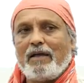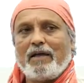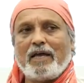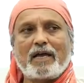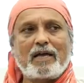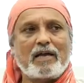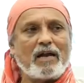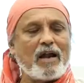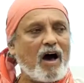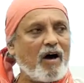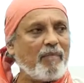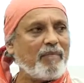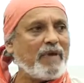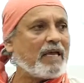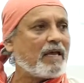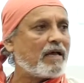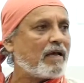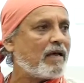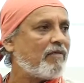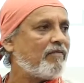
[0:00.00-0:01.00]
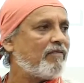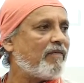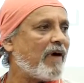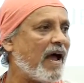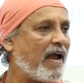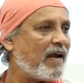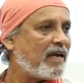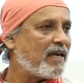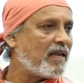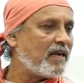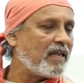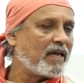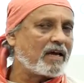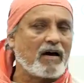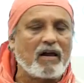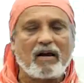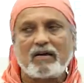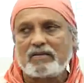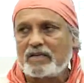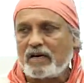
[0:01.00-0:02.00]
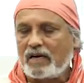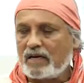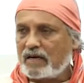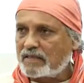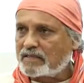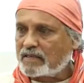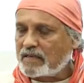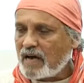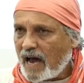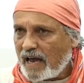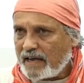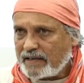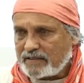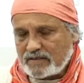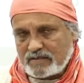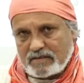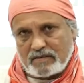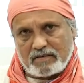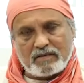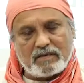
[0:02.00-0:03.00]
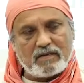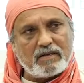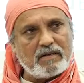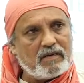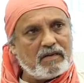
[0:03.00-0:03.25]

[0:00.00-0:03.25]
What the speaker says: economic fight in ecological disguise.